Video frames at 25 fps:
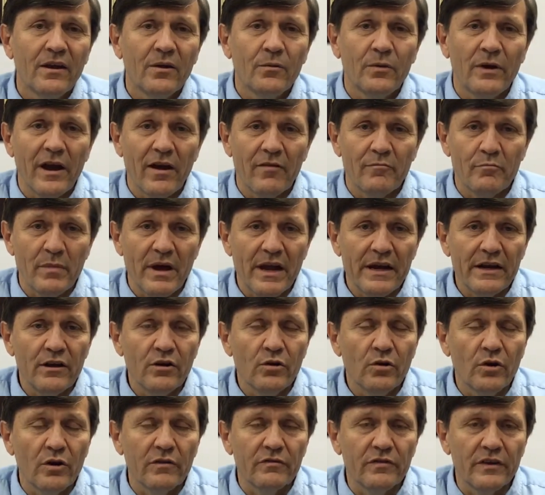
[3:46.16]
We have many
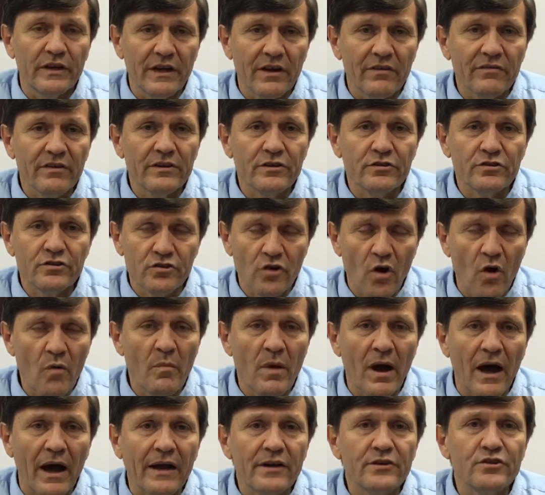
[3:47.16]
who have given so
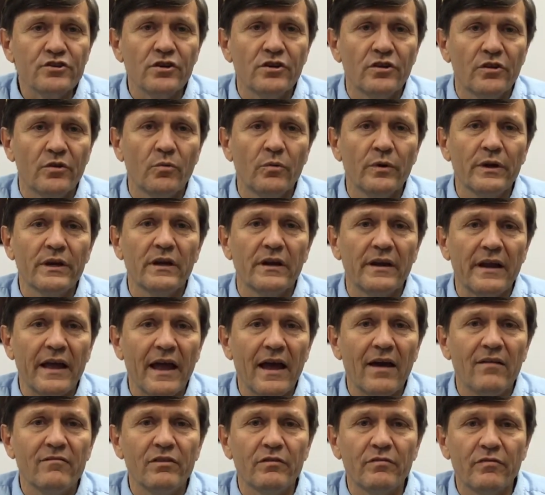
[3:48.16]
much that we can
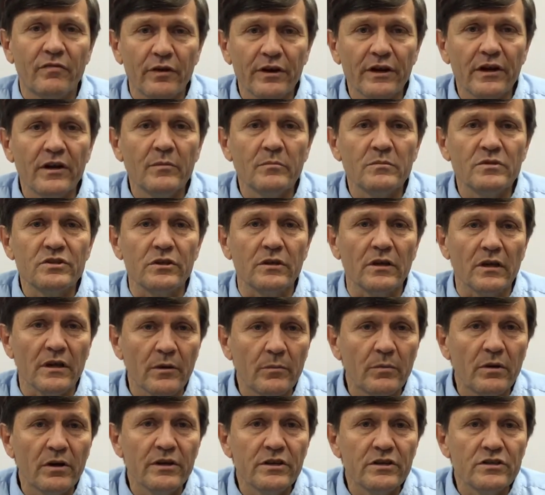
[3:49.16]
have the freedoms and
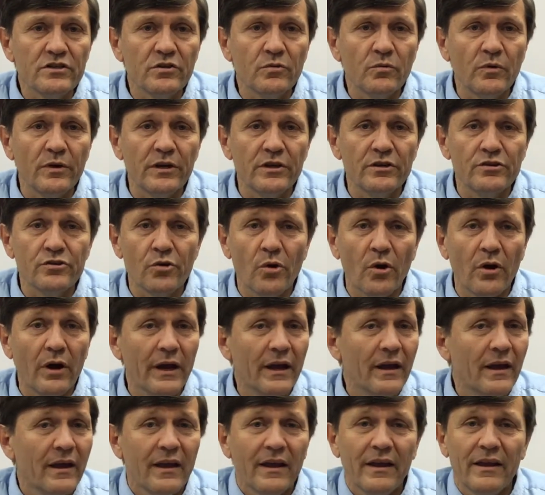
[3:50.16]
liberties that we enjoy.
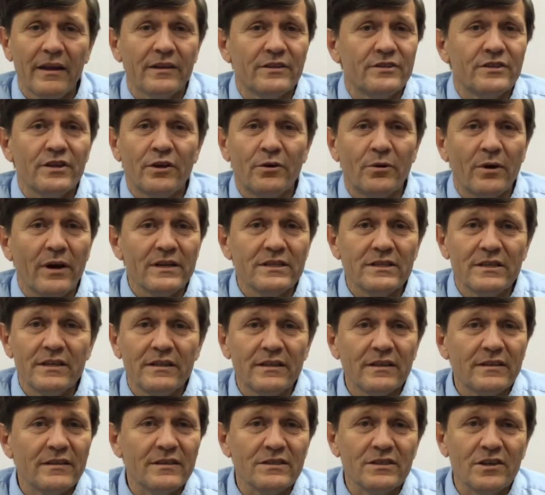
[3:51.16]
It's interesting
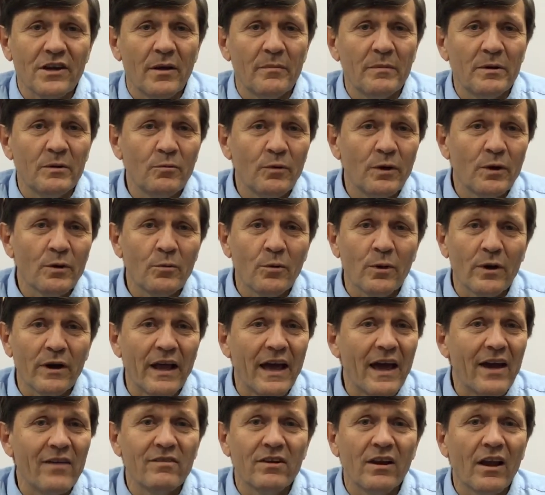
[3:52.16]
that this coming week we're going
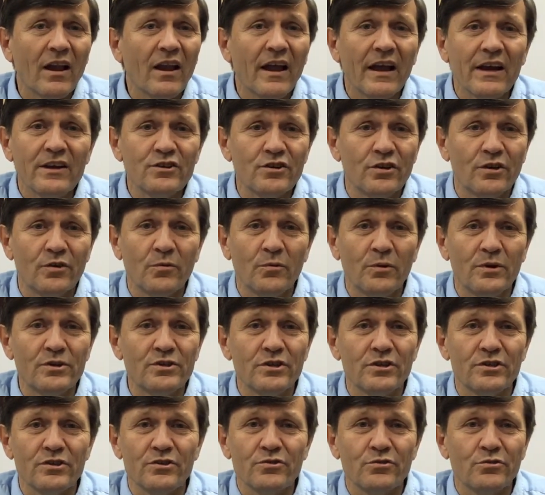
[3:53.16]
to have an election, which
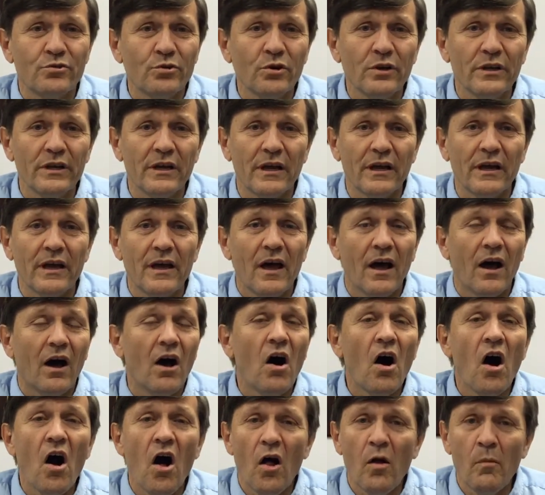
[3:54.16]
is truly a
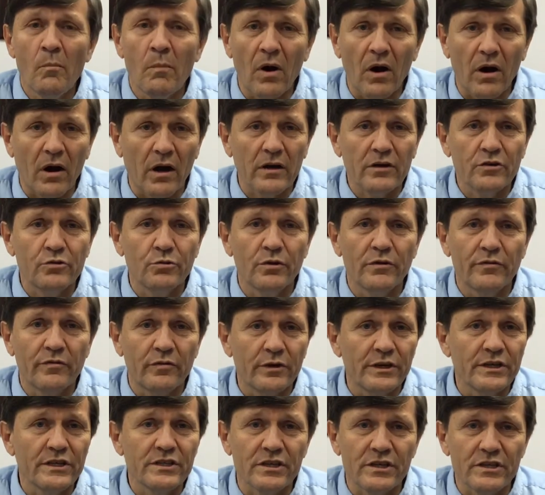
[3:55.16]
hallmark to a
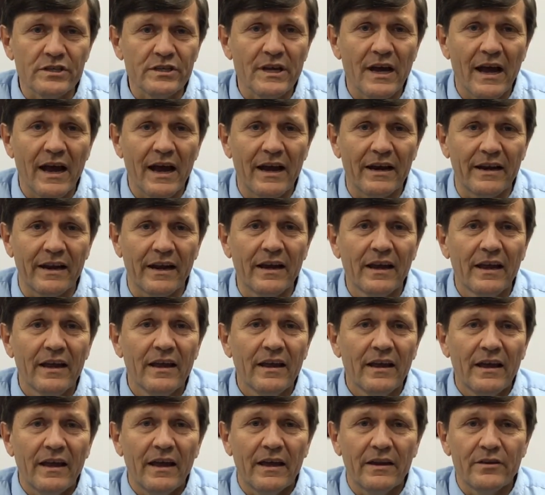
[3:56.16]
free society.
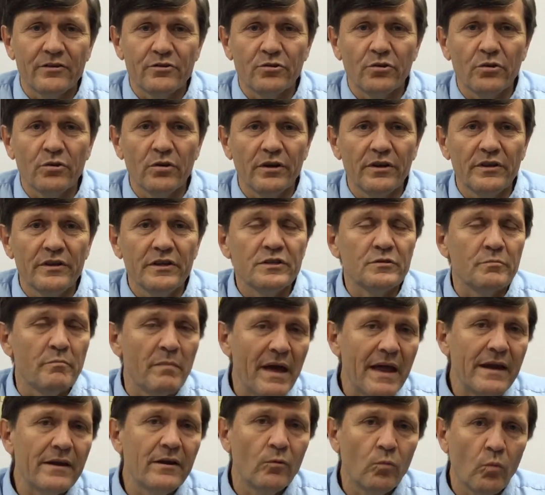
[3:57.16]
And truly these
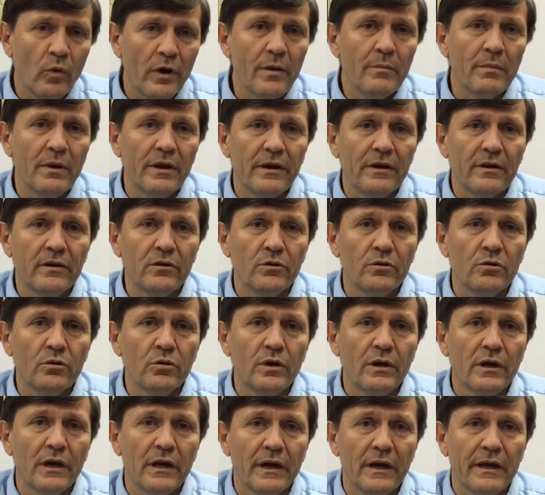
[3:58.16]
men and women who
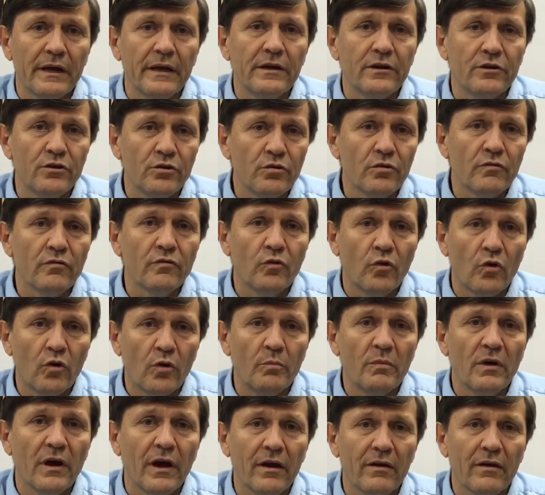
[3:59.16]
in uniform